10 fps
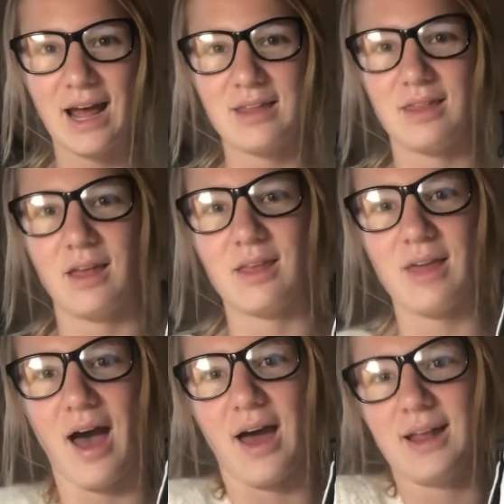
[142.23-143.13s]
I think
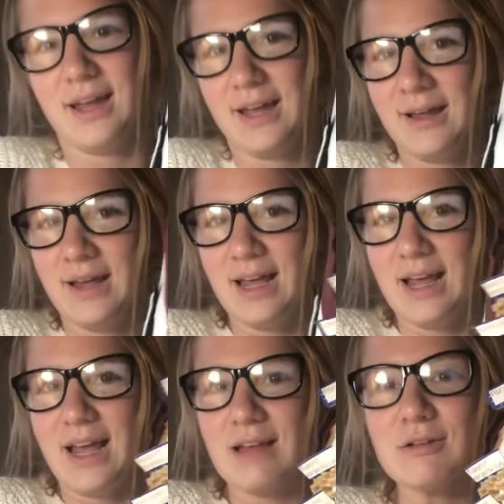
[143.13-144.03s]
that
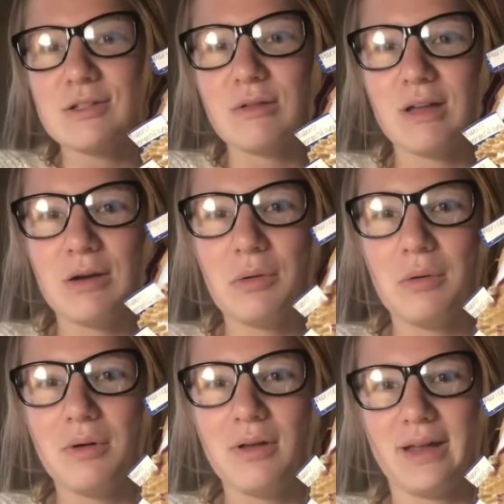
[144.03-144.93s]
it looks really
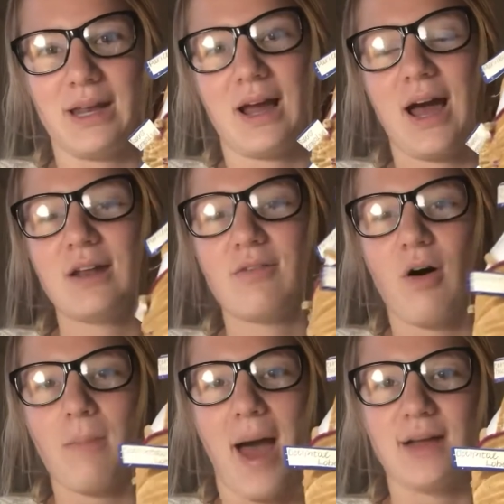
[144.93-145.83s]
cool and it kind of
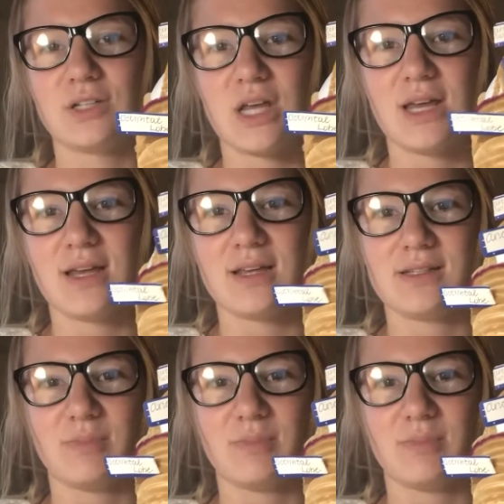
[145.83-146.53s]
all matches,